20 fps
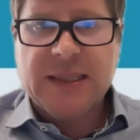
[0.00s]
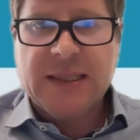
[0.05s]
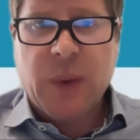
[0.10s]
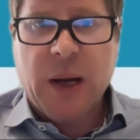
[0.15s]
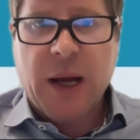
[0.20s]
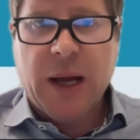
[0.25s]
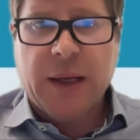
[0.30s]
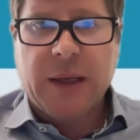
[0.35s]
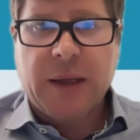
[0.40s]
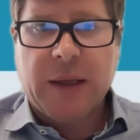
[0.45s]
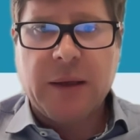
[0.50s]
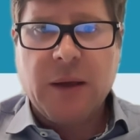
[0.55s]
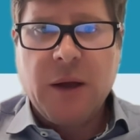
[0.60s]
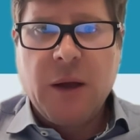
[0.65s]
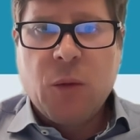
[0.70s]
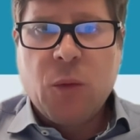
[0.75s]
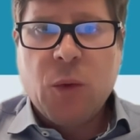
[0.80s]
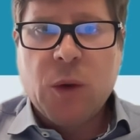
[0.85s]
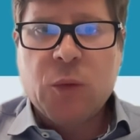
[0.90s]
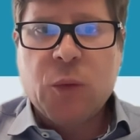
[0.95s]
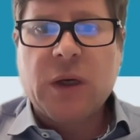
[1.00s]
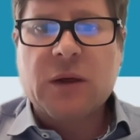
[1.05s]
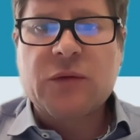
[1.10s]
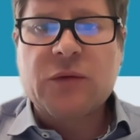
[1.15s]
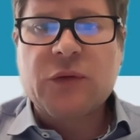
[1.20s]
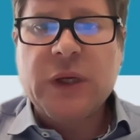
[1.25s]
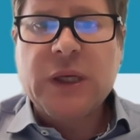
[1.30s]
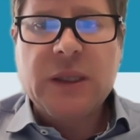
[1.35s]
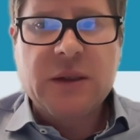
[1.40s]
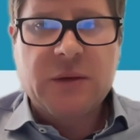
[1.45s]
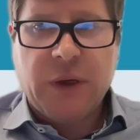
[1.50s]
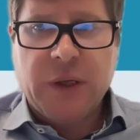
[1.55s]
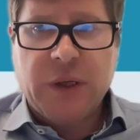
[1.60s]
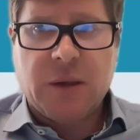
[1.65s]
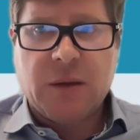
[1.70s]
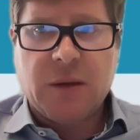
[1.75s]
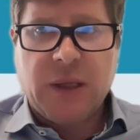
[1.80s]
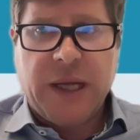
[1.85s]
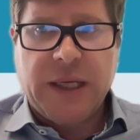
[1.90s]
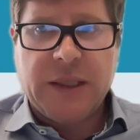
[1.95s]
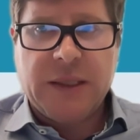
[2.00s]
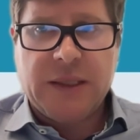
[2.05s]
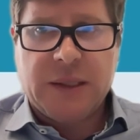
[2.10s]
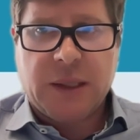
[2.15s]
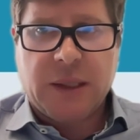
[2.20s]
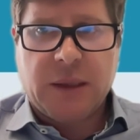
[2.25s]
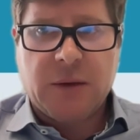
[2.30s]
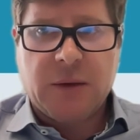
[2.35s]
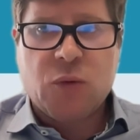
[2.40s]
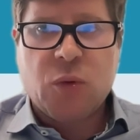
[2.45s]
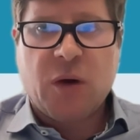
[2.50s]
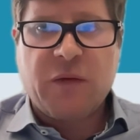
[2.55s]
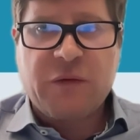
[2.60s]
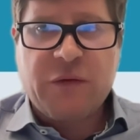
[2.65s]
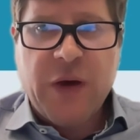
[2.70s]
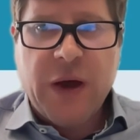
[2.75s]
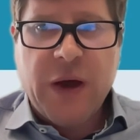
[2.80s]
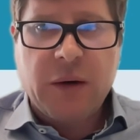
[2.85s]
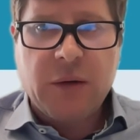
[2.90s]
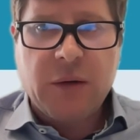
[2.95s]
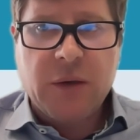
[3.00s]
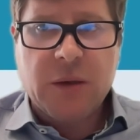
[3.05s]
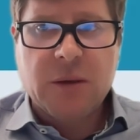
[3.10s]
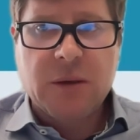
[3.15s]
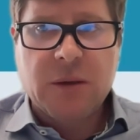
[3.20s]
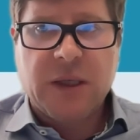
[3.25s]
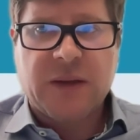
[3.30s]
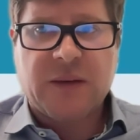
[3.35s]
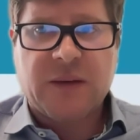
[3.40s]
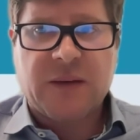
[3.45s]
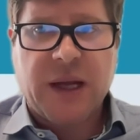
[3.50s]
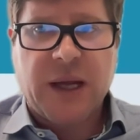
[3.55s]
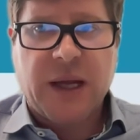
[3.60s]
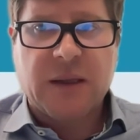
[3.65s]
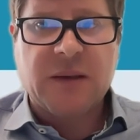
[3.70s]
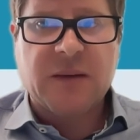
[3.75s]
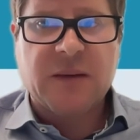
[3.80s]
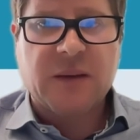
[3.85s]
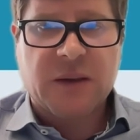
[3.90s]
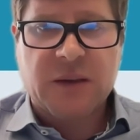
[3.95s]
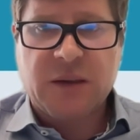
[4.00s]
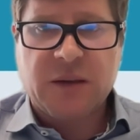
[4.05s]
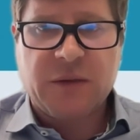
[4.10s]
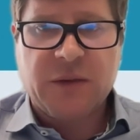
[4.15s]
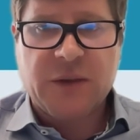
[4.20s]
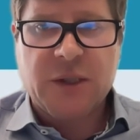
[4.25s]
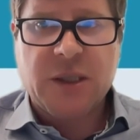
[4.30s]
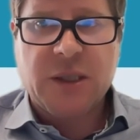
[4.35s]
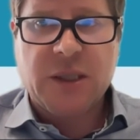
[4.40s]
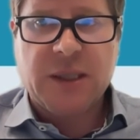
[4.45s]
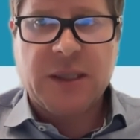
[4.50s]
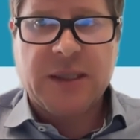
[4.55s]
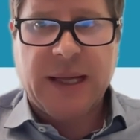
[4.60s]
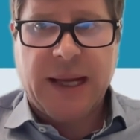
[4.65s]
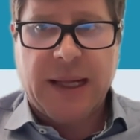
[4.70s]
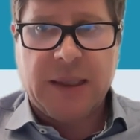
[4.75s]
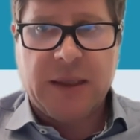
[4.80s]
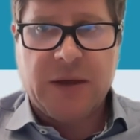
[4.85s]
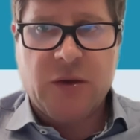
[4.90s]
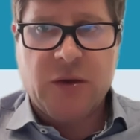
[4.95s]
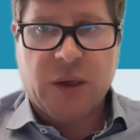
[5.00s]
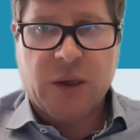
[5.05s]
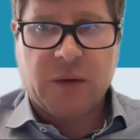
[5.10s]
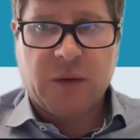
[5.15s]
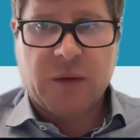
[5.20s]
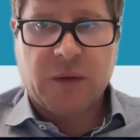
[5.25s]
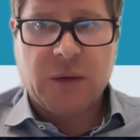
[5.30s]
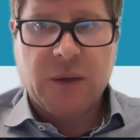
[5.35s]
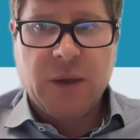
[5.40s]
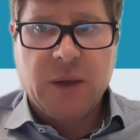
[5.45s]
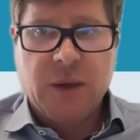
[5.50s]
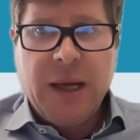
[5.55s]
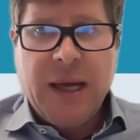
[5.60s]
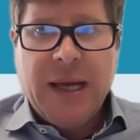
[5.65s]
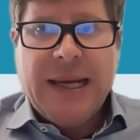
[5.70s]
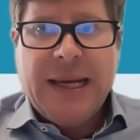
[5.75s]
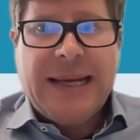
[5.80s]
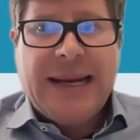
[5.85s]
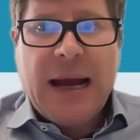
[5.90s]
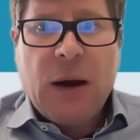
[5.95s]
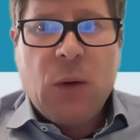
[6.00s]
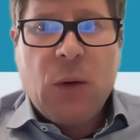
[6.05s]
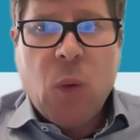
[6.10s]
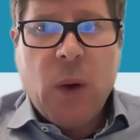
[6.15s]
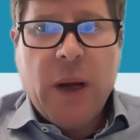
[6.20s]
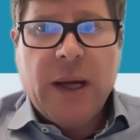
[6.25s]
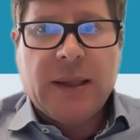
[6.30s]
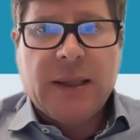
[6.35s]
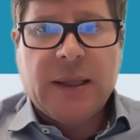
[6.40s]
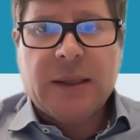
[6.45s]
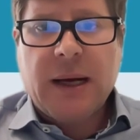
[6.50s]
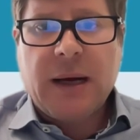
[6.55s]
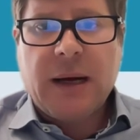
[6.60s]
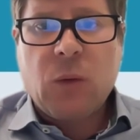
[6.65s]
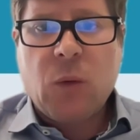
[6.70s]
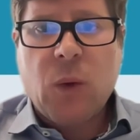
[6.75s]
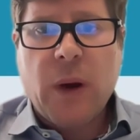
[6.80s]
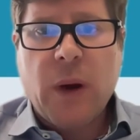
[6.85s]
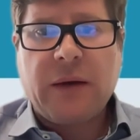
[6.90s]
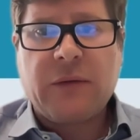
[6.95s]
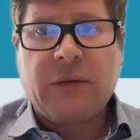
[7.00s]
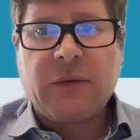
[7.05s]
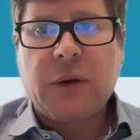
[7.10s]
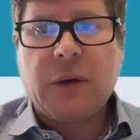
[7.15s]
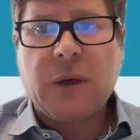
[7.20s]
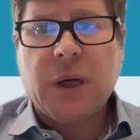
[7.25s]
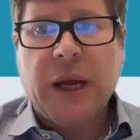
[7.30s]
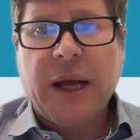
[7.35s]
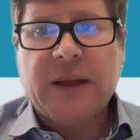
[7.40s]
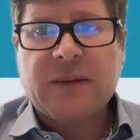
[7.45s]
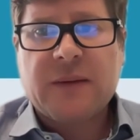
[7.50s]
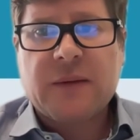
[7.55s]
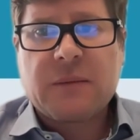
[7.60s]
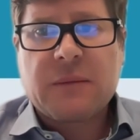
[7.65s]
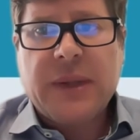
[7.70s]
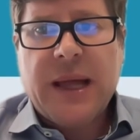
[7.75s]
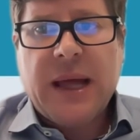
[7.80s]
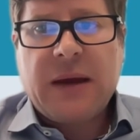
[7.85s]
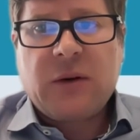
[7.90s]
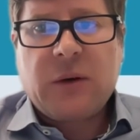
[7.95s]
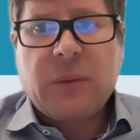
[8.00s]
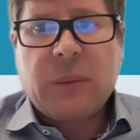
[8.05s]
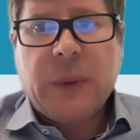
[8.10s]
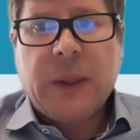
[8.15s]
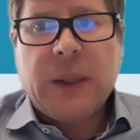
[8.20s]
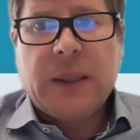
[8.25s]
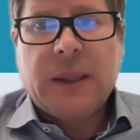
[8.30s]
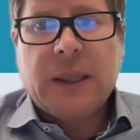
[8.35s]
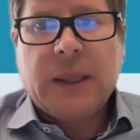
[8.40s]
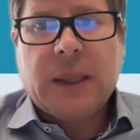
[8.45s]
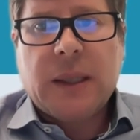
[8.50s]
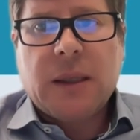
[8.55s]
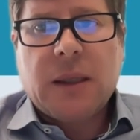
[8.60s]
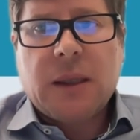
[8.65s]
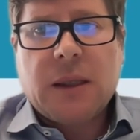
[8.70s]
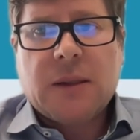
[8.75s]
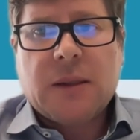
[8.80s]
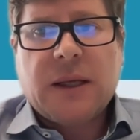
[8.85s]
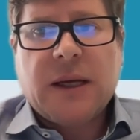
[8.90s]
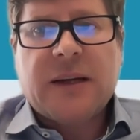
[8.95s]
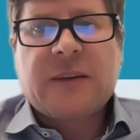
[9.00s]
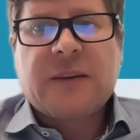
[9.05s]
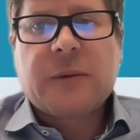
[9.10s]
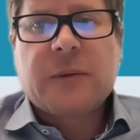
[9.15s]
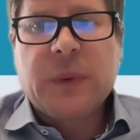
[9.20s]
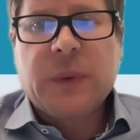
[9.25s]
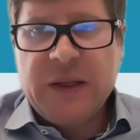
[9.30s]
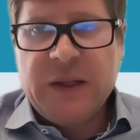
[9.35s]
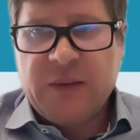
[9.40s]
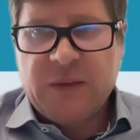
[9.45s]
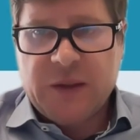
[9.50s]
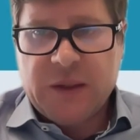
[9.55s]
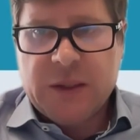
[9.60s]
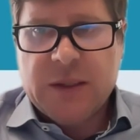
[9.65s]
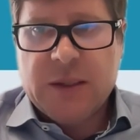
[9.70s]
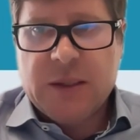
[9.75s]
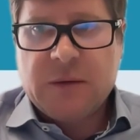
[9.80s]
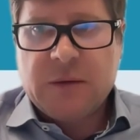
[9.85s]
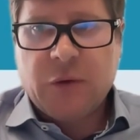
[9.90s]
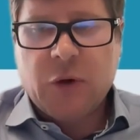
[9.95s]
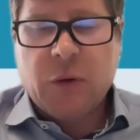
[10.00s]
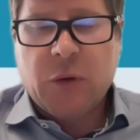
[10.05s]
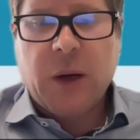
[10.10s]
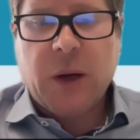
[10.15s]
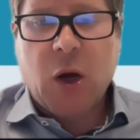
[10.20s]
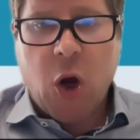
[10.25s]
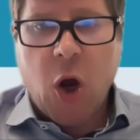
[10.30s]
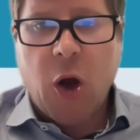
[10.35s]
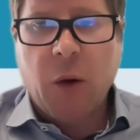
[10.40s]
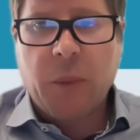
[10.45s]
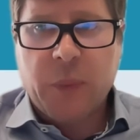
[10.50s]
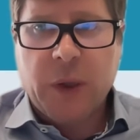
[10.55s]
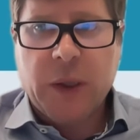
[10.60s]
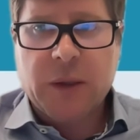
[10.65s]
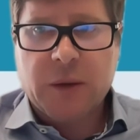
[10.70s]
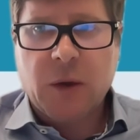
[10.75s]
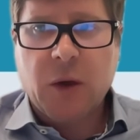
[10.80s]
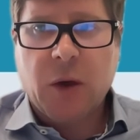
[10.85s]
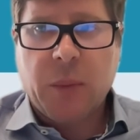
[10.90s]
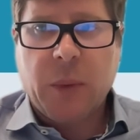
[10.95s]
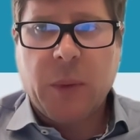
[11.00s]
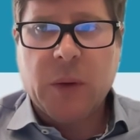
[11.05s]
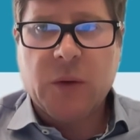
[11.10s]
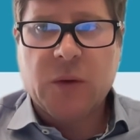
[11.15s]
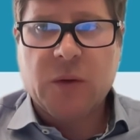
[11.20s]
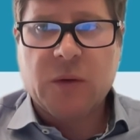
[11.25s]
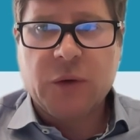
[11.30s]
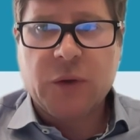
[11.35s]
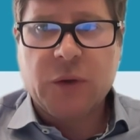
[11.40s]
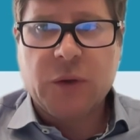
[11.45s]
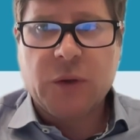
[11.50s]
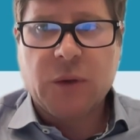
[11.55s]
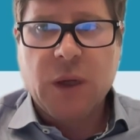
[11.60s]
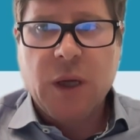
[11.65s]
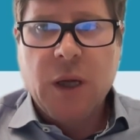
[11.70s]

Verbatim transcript: mining, what we are really regulating to a very good extent is artificial intelligence in a way that, however, has never been declared explicit from a corporate law point of view.